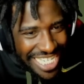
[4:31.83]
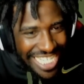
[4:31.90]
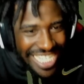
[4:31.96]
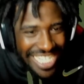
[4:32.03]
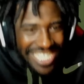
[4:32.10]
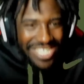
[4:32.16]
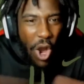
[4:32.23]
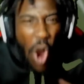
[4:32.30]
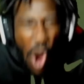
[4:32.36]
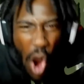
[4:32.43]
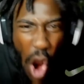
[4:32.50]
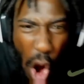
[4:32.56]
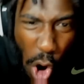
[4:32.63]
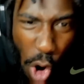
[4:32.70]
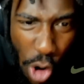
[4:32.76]

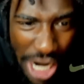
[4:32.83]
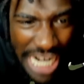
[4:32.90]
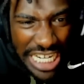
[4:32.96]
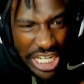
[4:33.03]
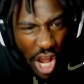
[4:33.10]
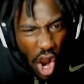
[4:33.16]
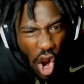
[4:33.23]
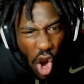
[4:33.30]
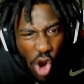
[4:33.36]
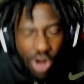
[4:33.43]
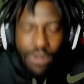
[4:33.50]
Oh, no.